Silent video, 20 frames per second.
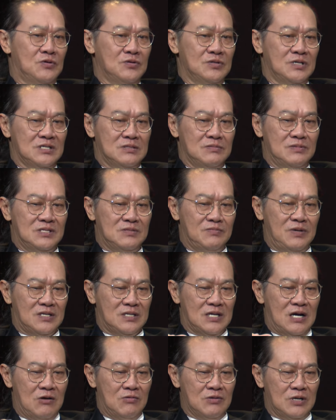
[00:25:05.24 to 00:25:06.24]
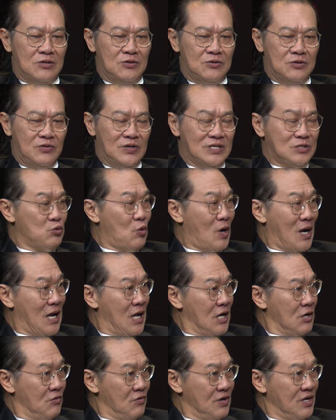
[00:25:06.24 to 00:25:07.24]
there's this big town, I don't know if it's
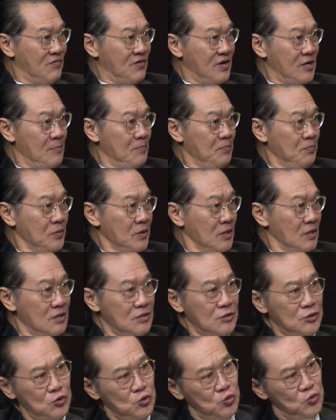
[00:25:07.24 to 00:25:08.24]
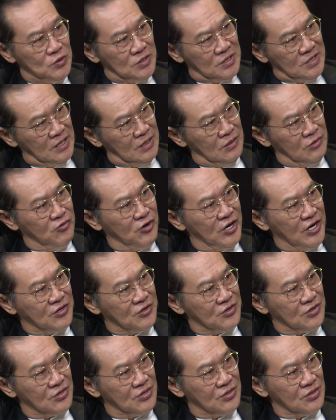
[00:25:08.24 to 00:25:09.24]
Tualang or whatever, there's huge tin
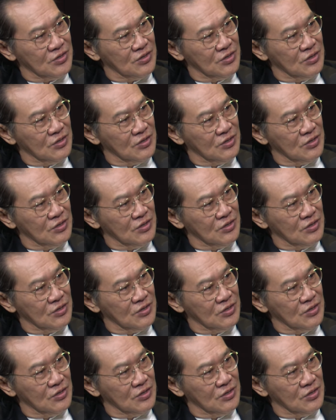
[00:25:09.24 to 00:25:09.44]
dredge,